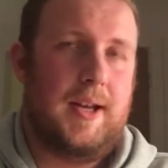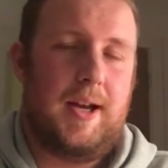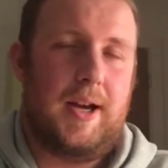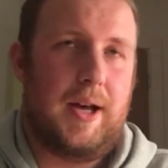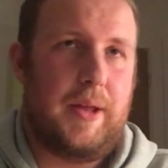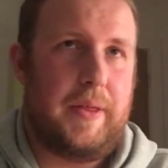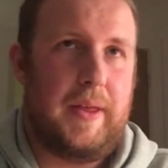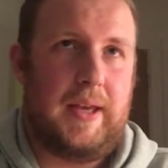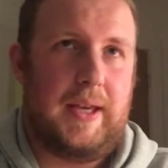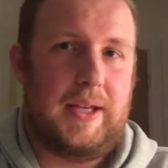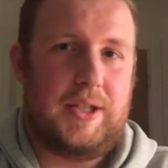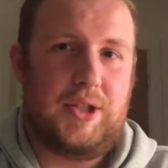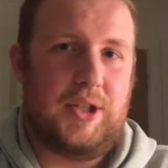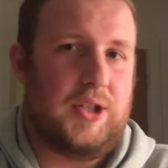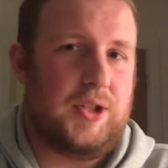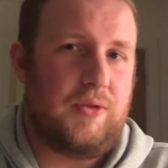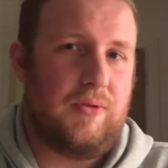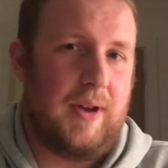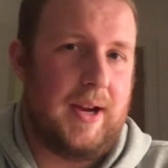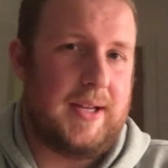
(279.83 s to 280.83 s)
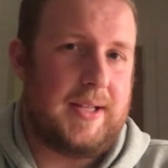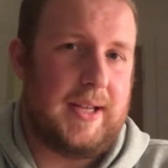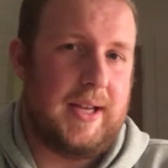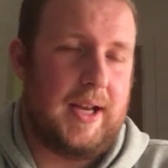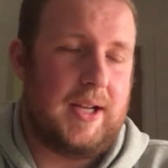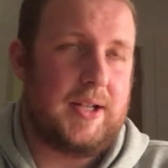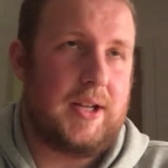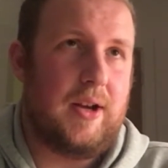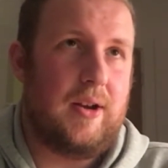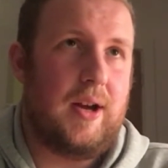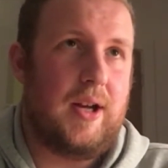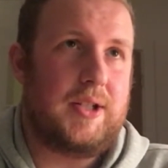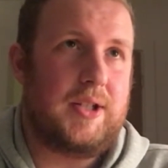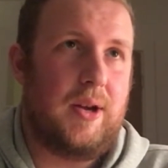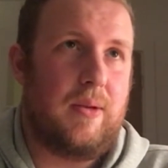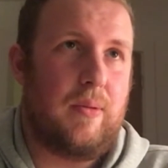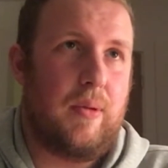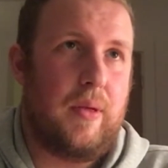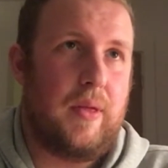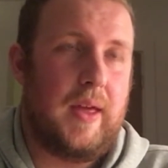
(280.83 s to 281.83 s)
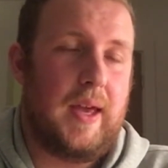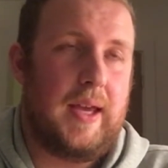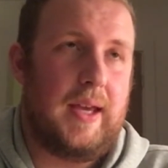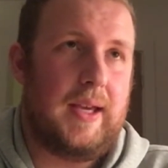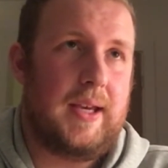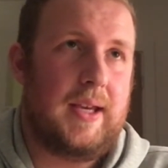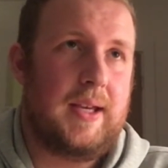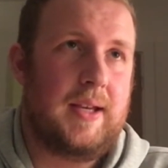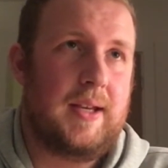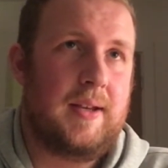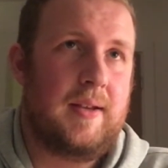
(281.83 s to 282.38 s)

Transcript: I think it's just crazy. I don't think